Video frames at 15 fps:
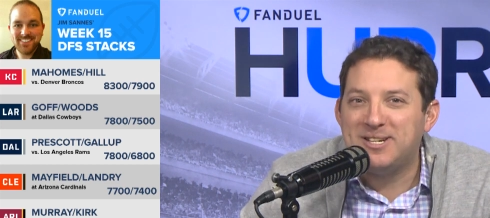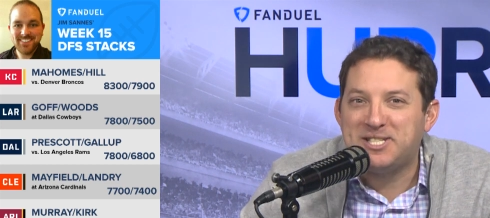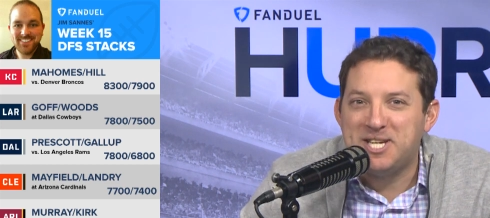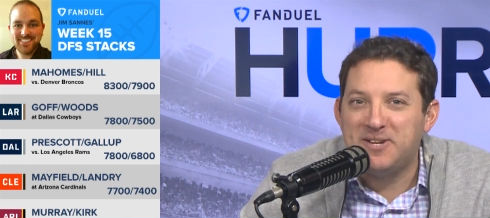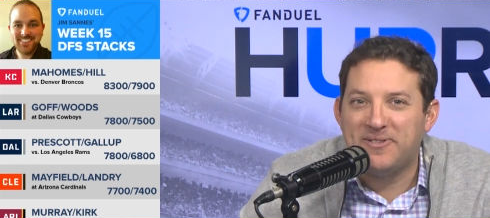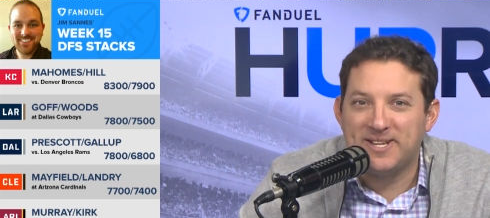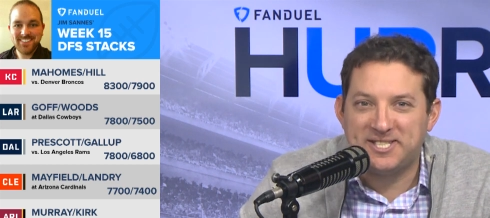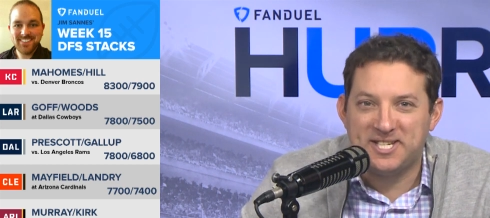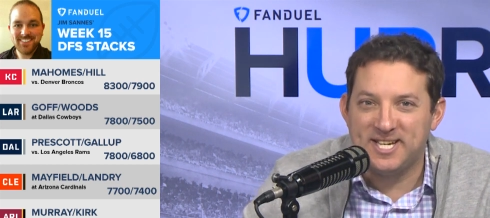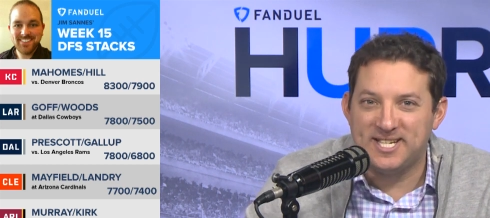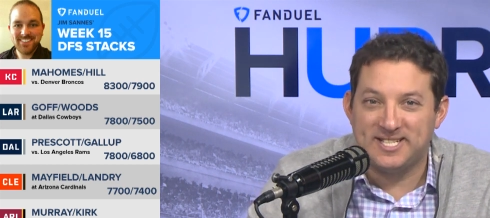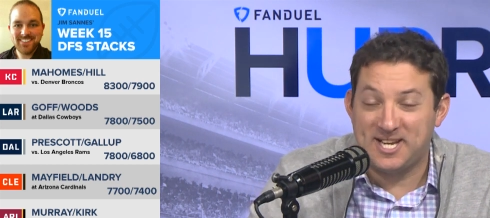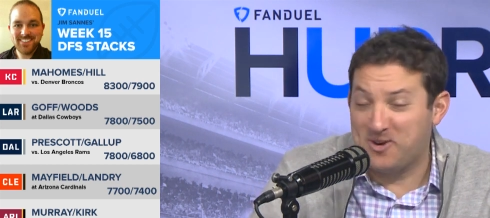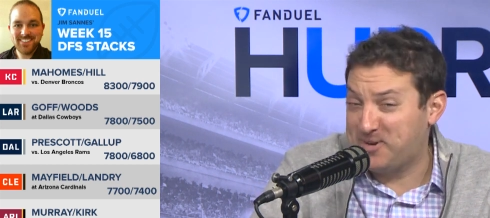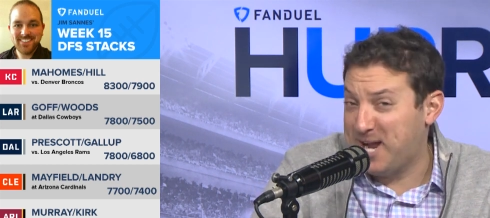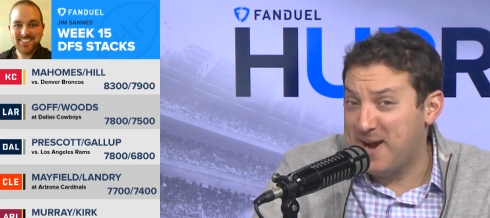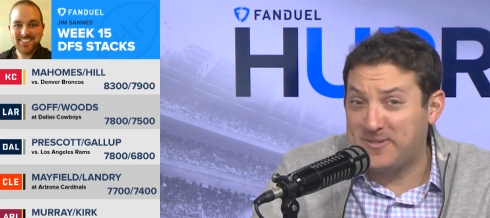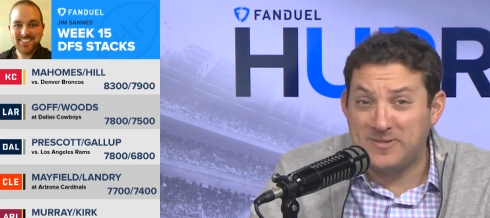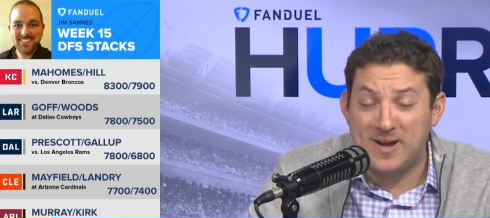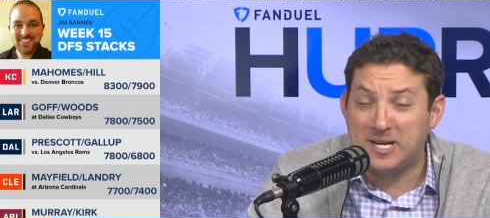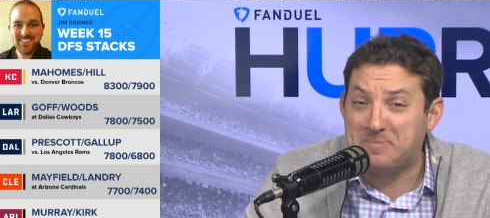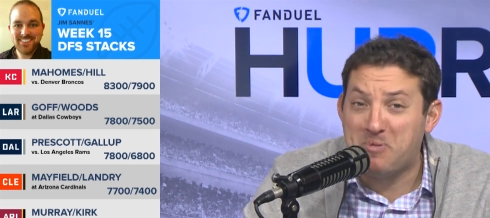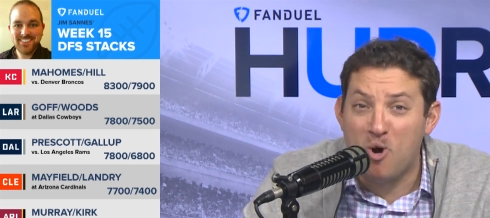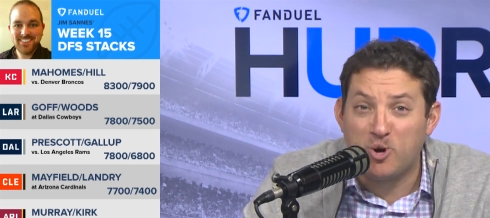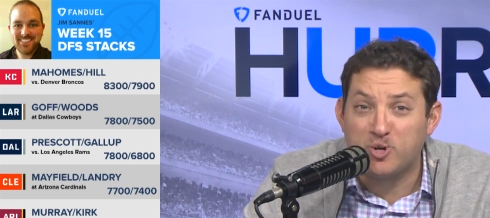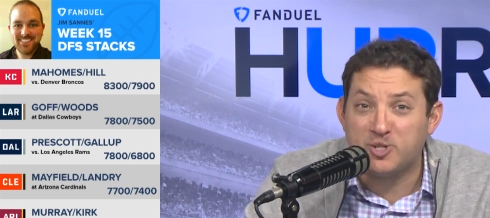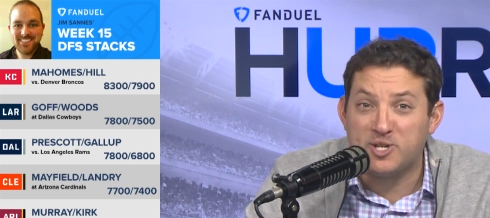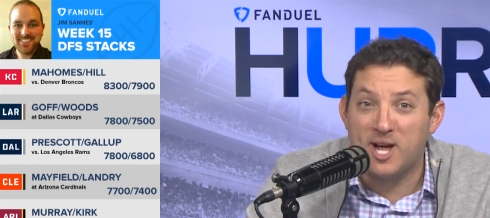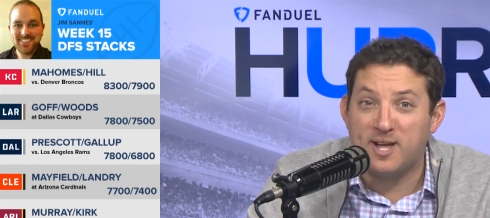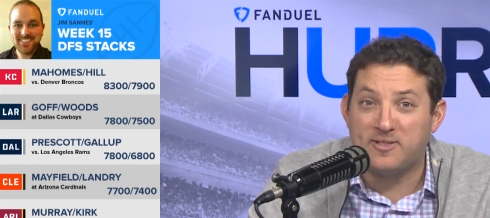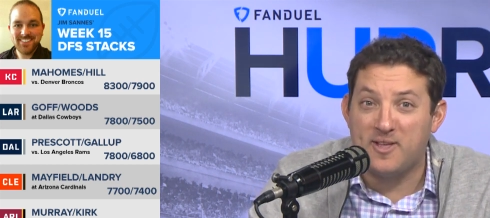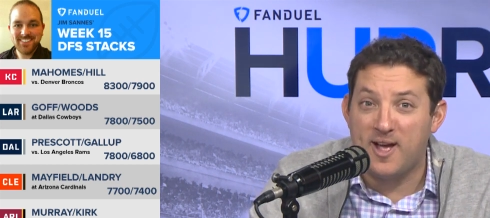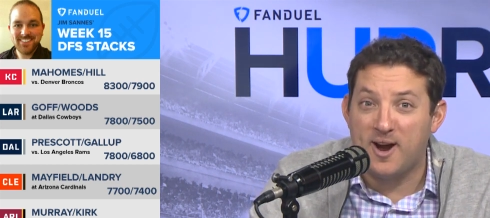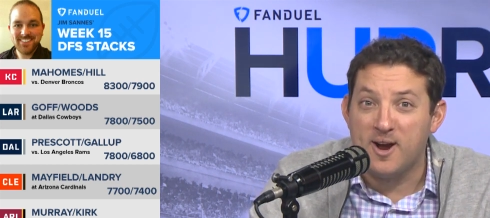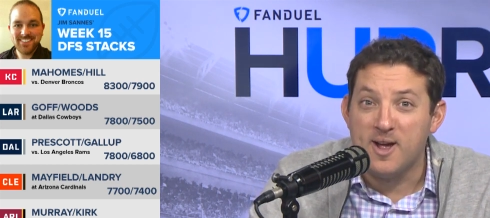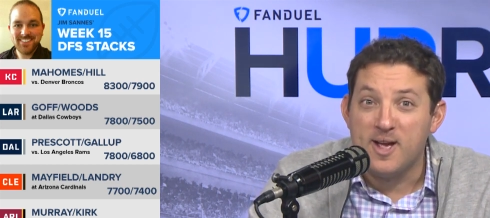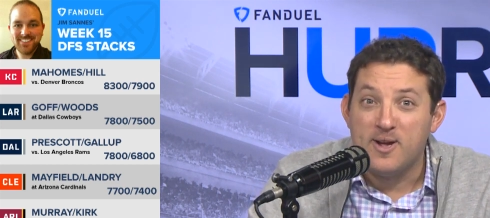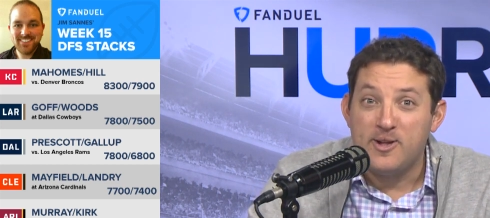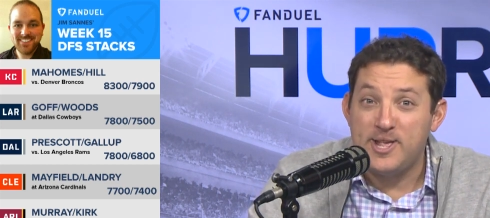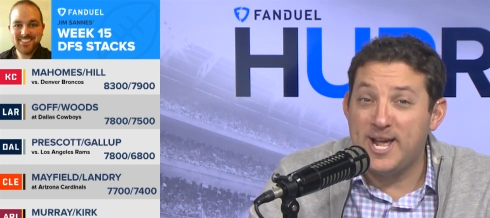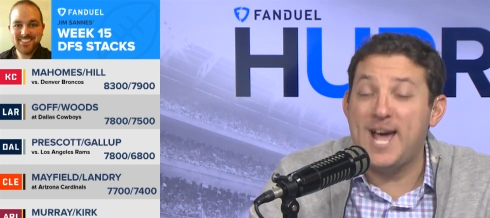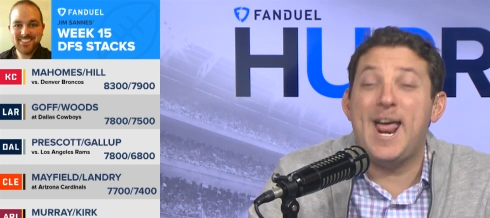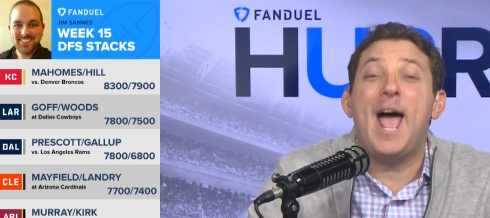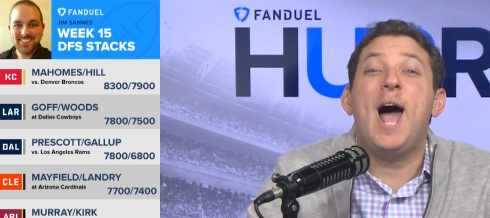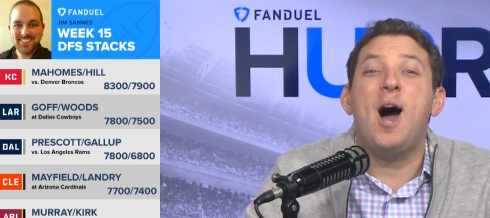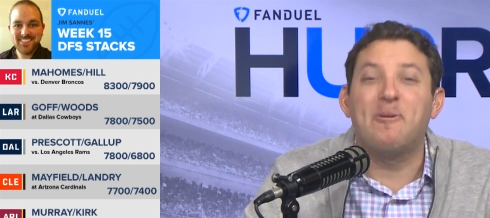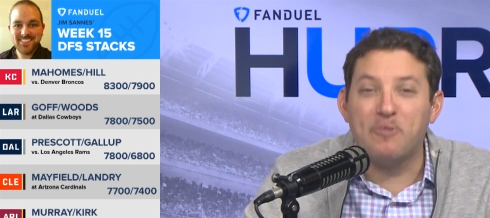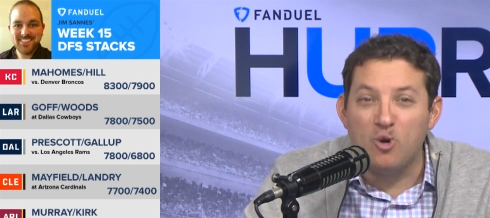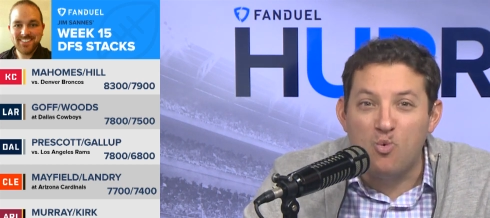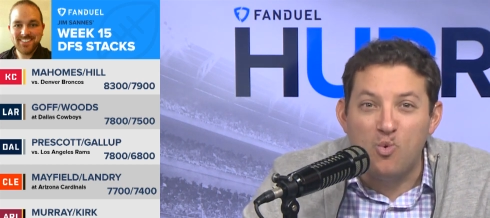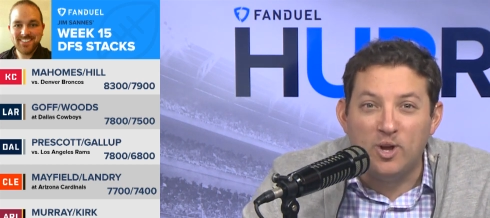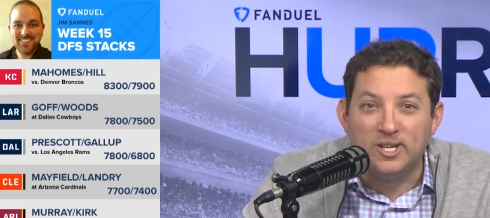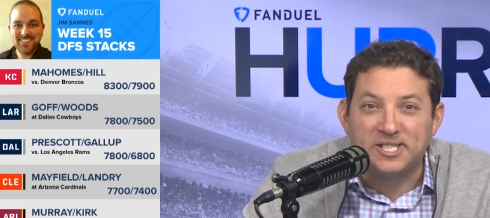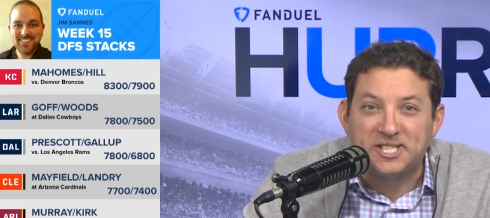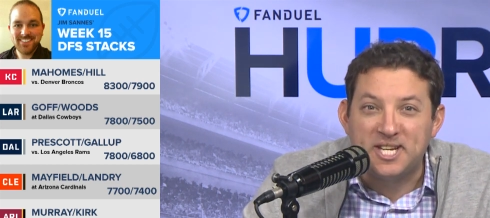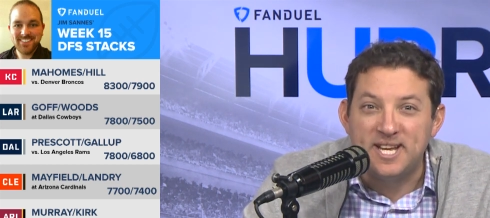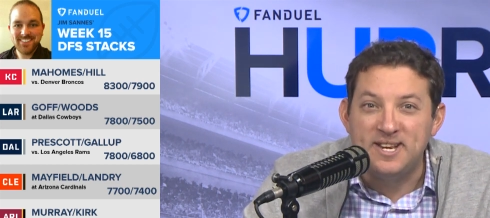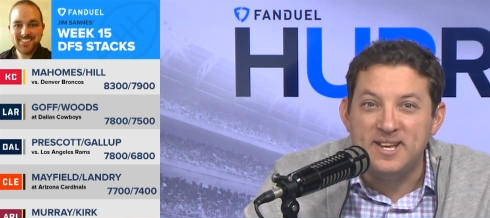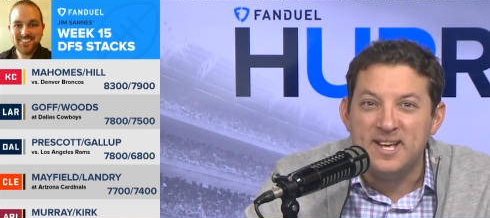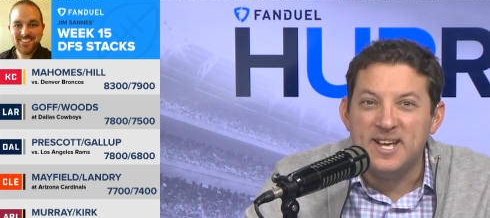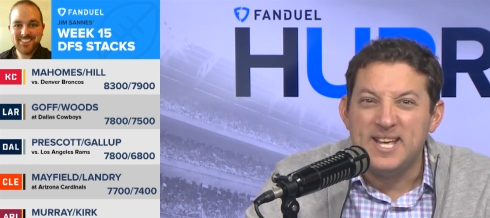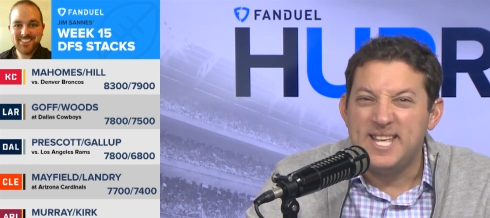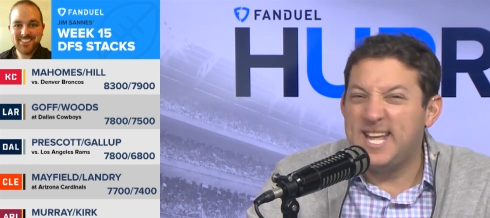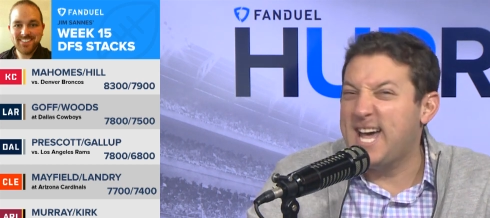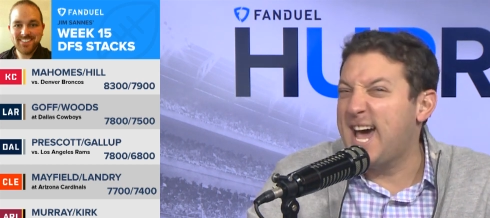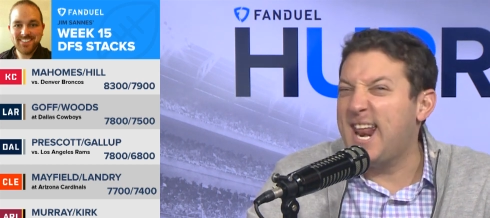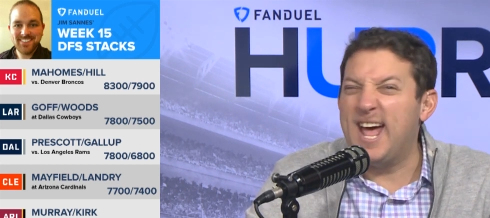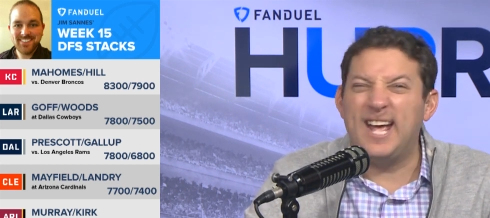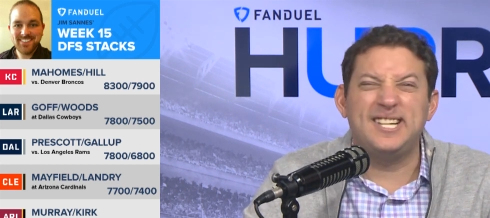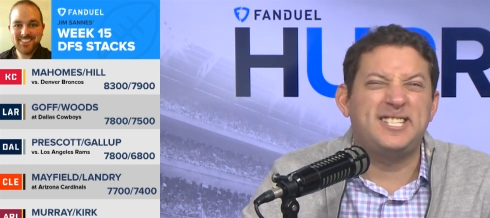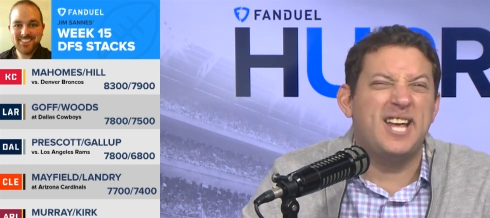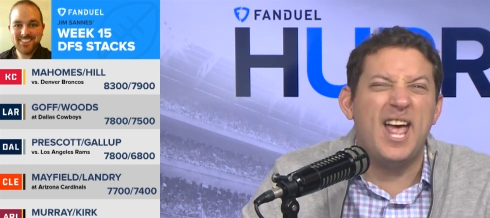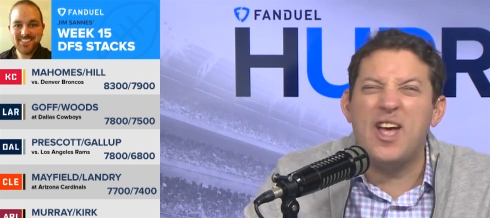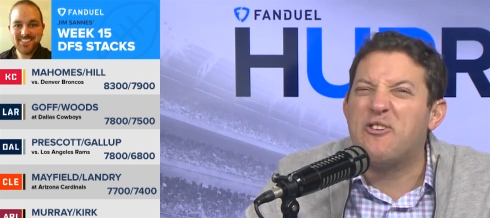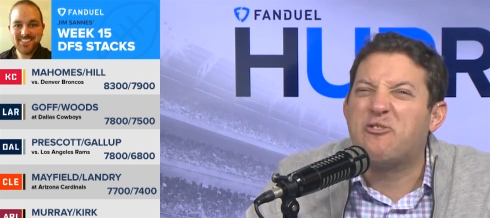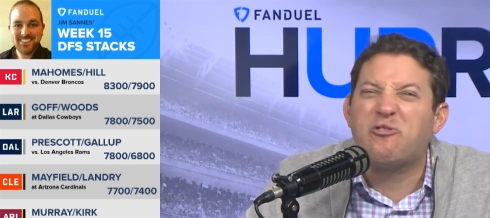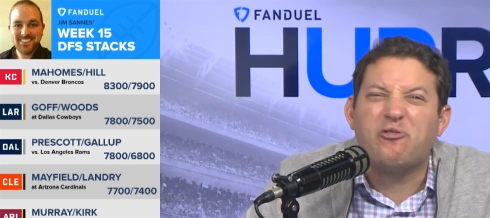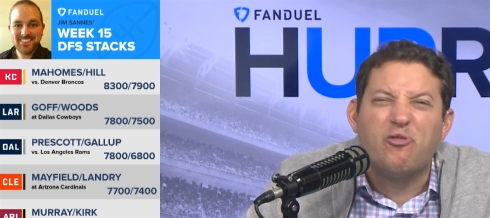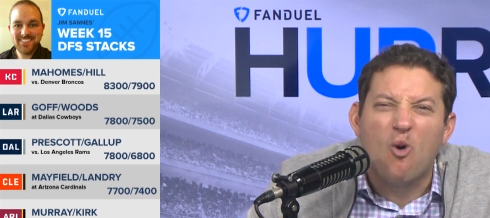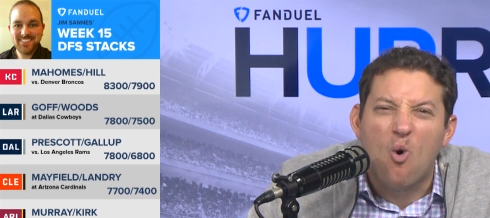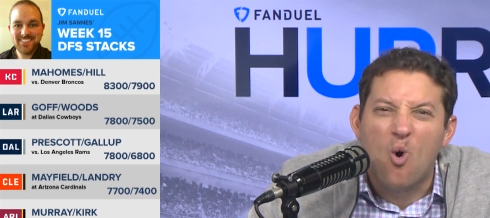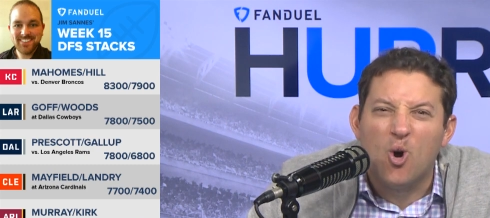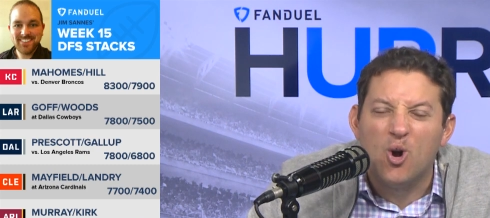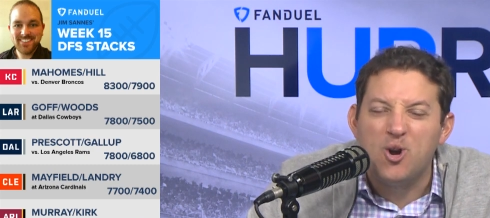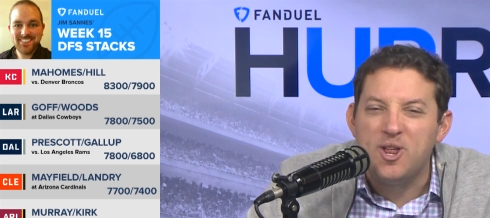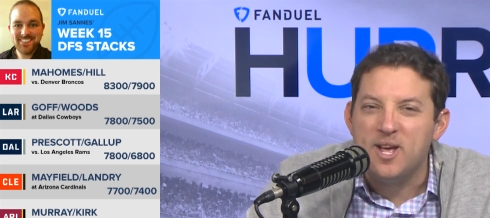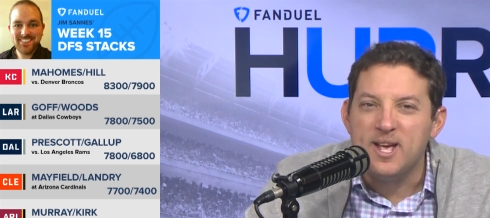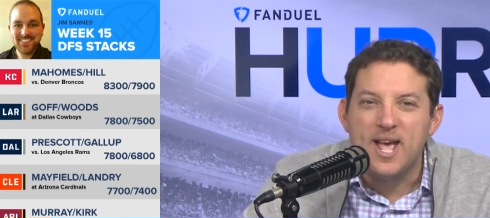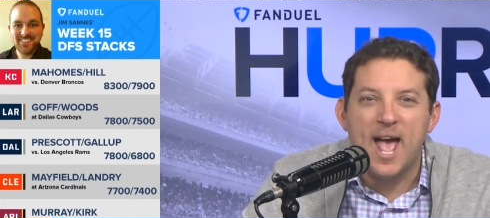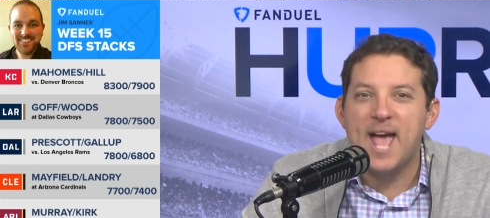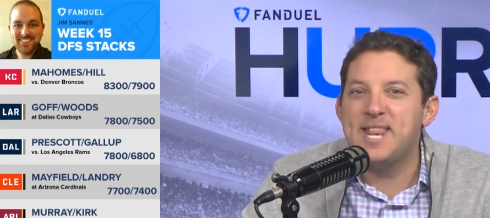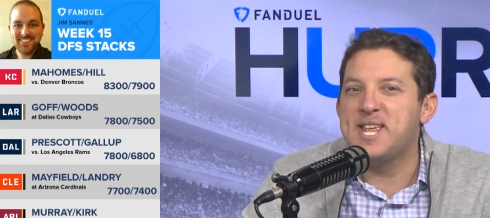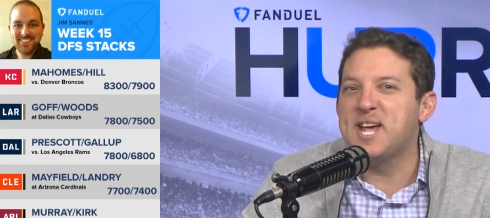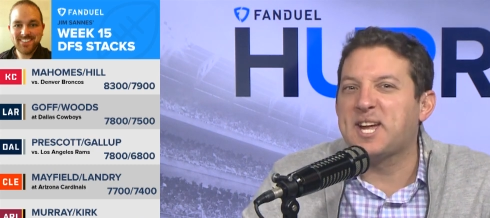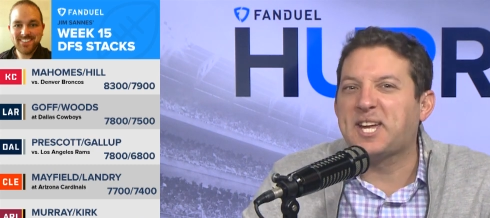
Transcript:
Speaker 1: this defense is. I don't care if DeVante Parker's not there. You got Albert Wilson, you got Isaiah Ford, and you